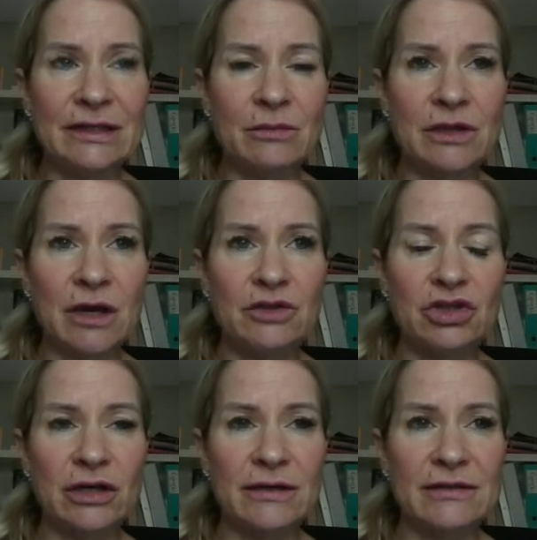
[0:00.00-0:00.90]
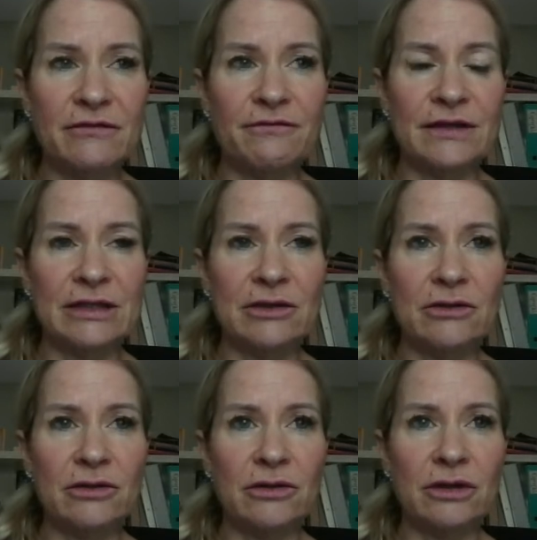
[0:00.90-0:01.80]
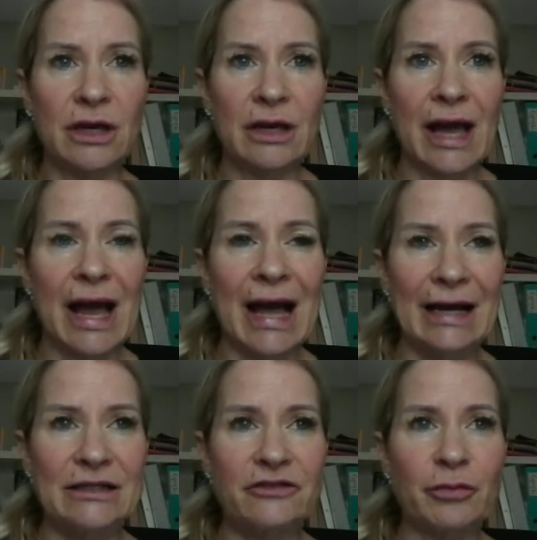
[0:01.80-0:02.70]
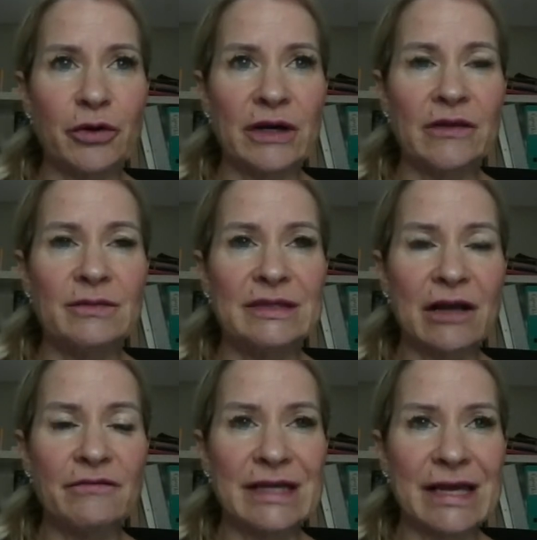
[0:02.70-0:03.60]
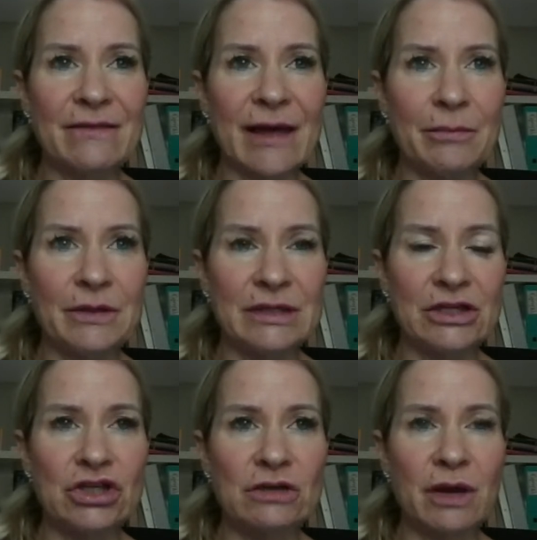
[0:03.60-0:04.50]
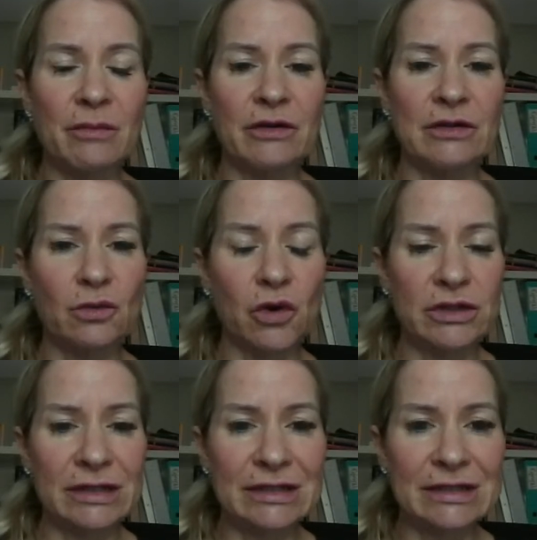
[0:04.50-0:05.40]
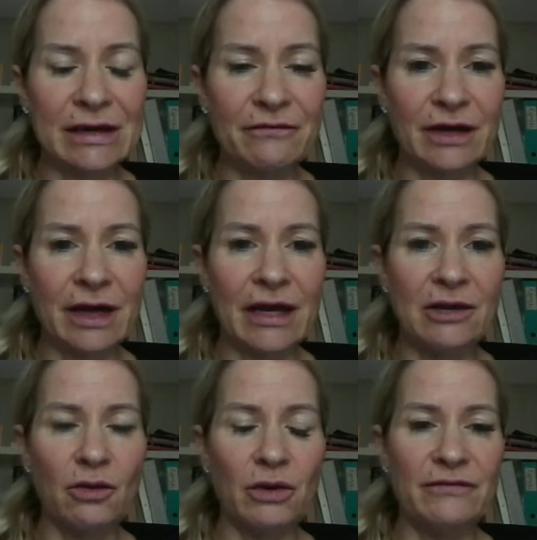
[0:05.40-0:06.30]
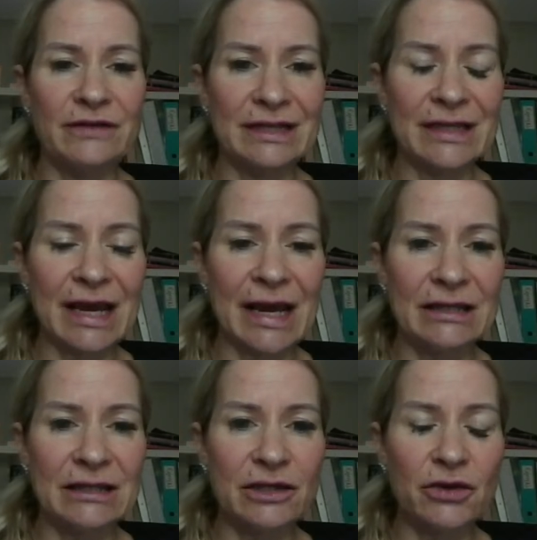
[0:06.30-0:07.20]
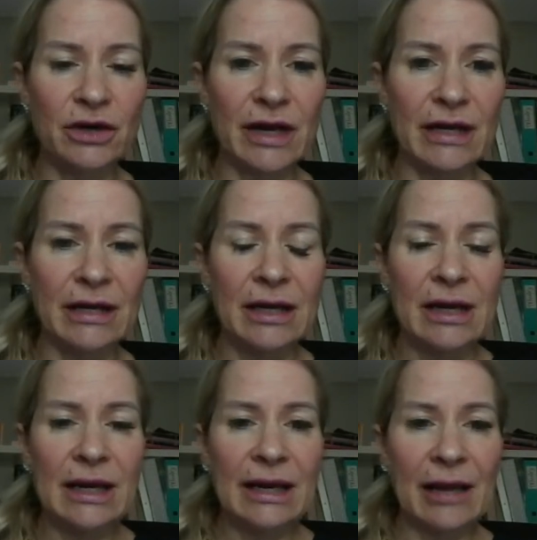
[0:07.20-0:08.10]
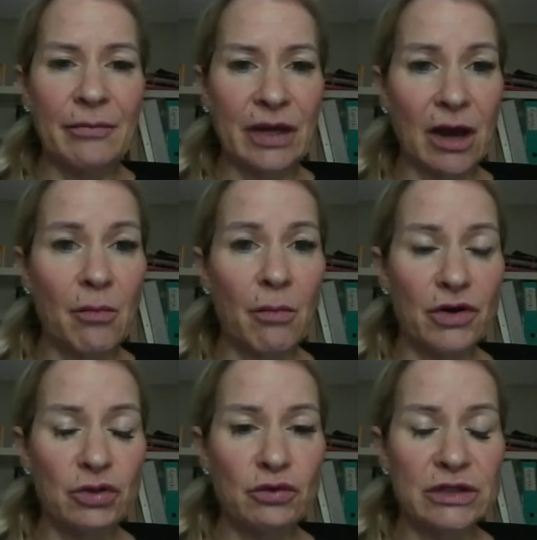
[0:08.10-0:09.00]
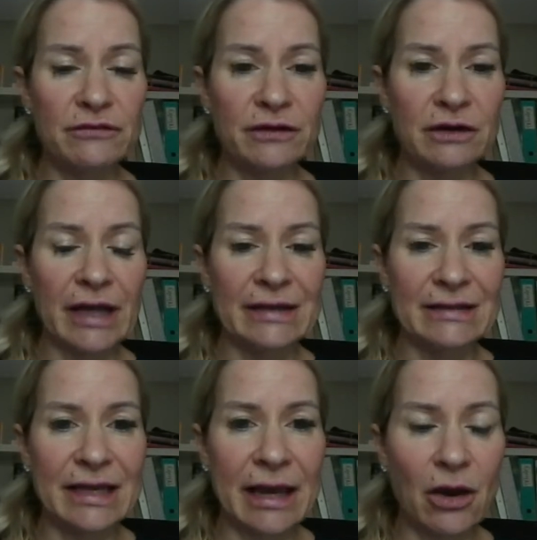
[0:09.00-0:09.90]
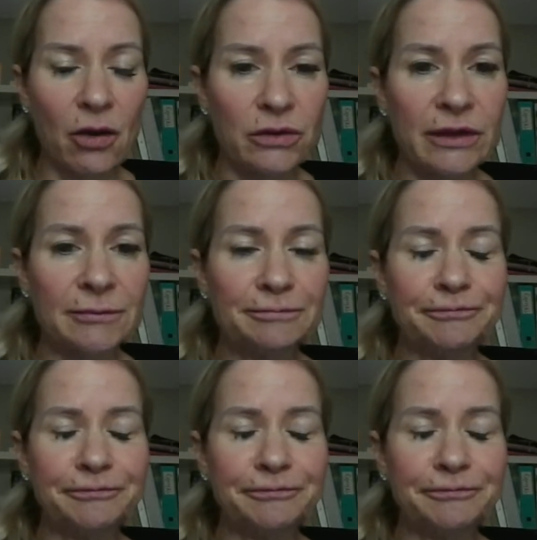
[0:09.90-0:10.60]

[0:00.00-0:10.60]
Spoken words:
sometimes just the physical act of putting themselves in that position, maybe squatting to defecate or lifting their leg to urinate, can become much more difficult as they get older.